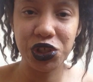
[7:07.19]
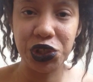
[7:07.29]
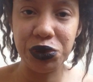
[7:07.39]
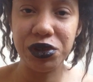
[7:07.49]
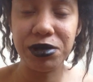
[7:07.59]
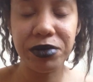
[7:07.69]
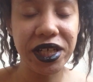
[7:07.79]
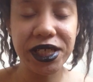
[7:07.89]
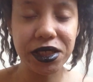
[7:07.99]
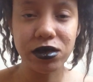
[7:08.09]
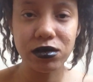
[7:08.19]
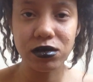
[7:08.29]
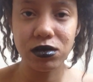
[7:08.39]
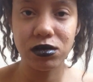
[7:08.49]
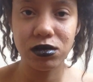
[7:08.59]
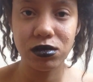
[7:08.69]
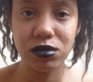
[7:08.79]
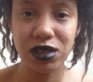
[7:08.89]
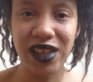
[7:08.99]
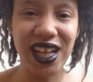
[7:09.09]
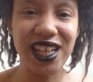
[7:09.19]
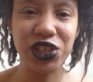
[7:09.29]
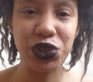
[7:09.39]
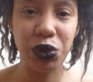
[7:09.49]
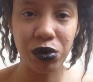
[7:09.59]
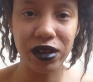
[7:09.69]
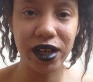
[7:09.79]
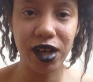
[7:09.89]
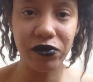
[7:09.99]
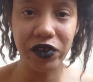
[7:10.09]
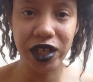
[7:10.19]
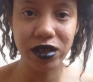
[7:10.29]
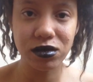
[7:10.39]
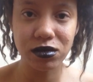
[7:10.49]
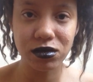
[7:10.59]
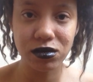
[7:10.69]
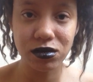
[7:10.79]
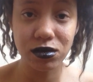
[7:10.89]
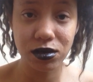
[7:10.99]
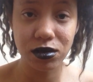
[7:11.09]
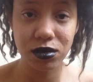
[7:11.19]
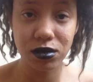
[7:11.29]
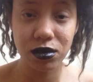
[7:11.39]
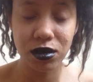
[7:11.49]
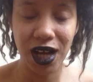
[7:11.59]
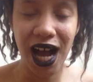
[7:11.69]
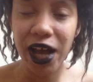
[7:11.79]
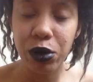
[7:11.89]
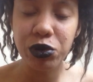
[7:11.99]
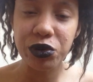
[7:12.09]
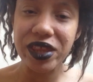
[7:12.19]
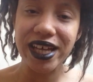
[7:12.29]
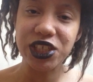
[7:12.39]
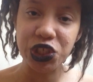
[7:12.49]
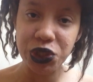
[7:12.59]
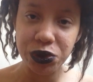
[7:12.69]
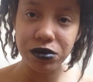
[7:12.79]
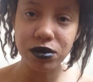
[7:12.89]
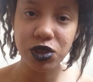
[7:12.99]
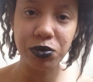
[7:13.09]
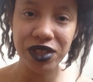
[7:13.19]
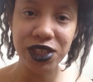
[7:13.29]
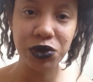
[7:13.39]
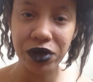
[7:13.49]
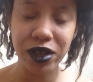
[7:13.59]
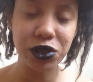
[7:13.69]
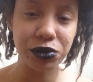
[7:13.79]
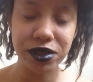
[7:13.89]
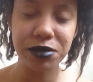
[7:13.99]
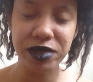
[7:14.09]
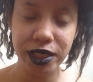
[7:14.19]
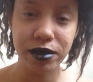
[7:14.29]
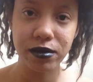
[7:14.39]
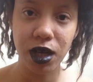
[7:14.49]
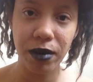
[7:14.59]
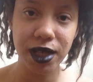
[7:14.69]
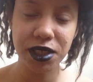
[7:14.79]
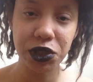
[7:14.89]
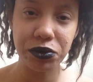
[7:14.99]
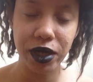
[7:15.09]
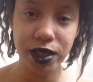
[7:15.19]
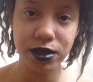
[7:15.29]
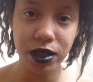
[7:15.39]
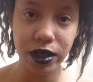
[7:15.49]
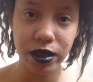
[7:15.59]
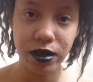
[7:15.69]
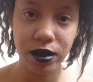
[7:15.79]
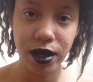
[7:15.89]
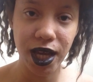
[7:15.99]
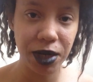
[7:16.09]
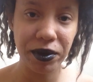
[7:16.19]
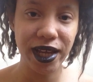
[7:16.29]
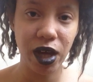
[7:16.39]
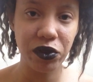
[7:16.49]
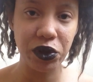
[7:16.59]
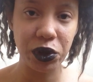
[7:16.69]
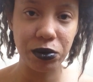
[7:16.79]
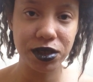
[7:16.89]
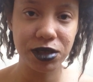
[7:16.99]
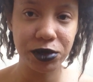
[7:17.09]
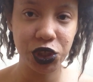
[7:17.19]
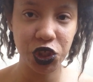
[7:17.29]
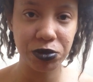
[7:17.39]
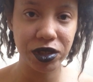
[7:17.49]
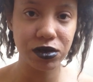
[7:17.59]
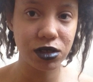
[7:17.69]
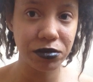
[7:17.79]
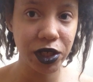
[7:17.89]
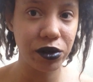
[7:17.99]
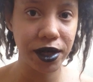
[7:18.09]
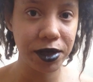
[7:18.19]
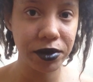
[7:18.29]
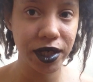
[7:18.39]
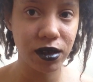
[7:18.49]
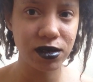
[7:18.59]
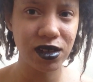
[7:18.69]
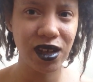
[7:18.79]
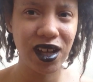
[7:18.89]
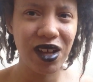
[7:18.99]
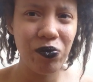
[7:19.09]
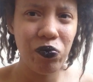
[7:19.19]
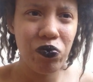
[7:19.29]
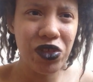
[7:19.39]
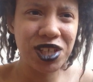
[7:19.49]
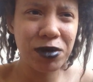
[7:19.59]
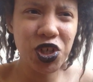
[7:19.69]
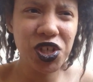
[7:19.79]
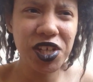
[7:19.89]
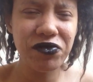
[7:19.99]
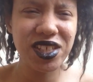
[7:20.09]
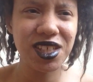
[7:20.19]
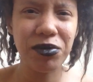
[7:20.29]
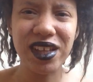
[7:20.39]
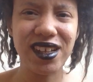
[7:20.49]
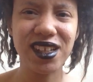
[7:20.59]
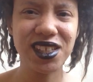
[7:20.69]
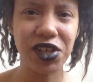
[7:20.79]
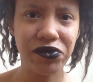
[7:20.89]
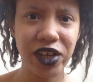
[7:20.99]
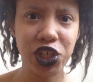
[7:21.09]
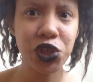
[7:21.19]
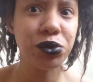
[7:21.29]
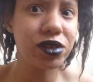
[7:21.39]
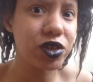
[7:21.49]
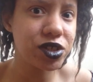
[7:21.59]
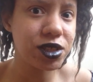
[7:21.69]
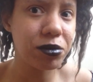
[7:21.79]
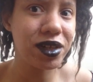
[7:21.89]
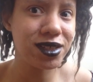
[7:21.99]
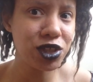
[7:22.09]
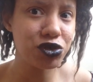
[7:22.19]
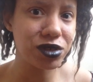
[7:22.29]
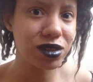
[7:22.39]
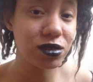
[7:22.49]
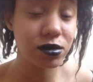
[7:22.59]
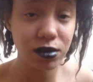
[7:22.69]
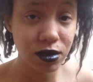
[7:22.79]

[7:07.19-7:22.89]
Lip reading: choose to be. And that is totally not fair. I don't do that to you, so please do not do it to me. I'm asking you nicely. Anybody out there that wants to be judgmental to me or anybody else, especially if it's something that doesn't affect you, such as somebody's interest.